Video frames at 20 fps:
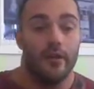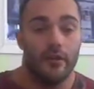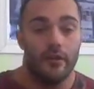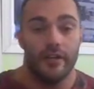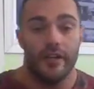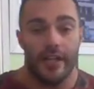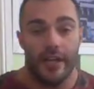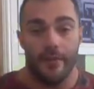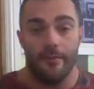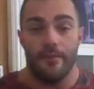
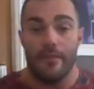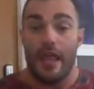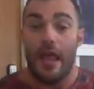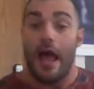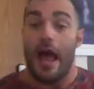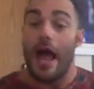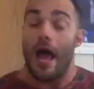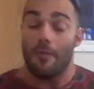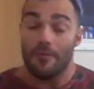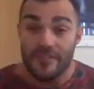Okay,
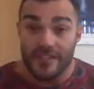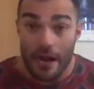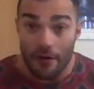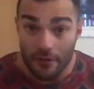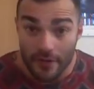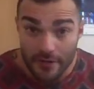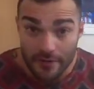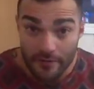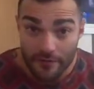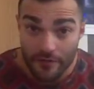I'm
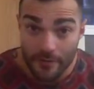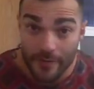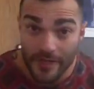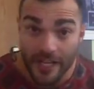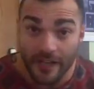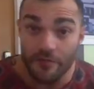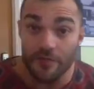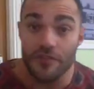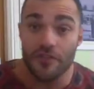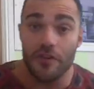Darren from
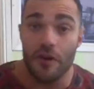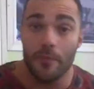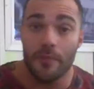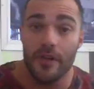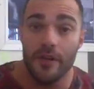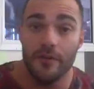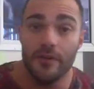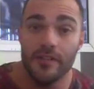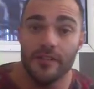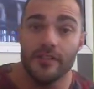Kingfisher
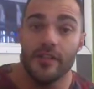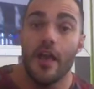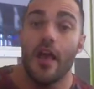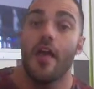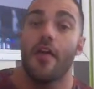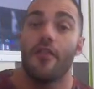Computers.